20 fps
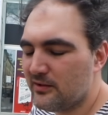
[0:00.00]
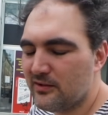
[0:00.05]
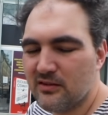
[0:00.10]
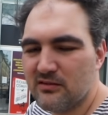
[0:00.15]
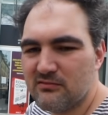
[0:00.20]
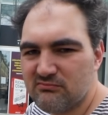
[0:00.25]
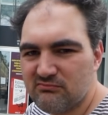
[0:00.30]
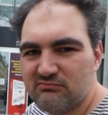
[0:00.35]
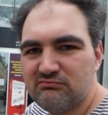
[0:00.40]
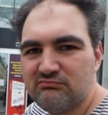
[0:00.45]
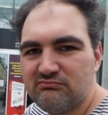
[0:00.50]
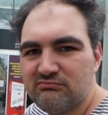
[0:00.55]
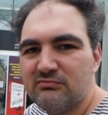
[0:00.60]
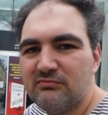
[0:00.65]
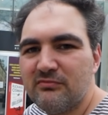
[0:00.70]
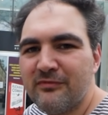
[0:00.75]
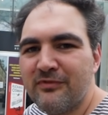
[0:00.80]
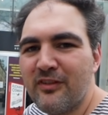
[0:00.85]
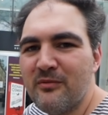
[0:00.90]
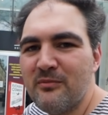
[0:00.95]
So
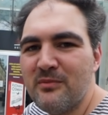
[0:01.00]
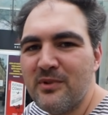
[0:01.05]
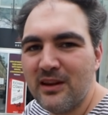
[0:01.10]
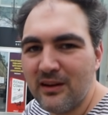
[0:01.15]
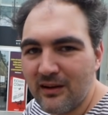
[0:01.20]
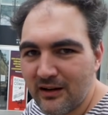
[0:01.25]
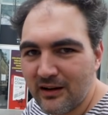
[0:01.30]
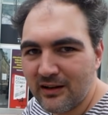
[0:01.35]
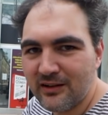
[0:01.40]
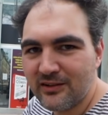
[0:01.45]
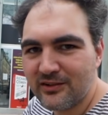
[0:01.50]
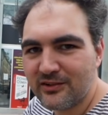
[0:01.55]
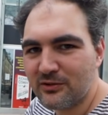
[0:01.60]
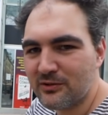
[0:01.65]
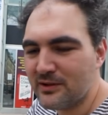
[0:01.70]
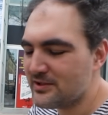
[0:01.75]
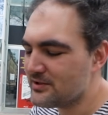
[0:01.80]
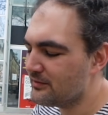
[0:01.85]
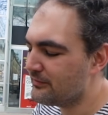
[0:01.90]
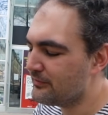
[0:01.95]
for me, it is
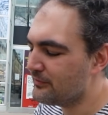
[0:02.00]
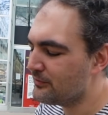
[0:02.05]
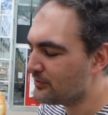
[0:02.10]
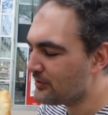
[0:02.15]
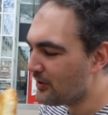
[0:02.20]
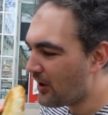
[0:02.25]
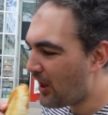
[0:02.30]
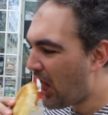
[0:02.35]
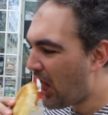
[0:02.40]
Croatian food.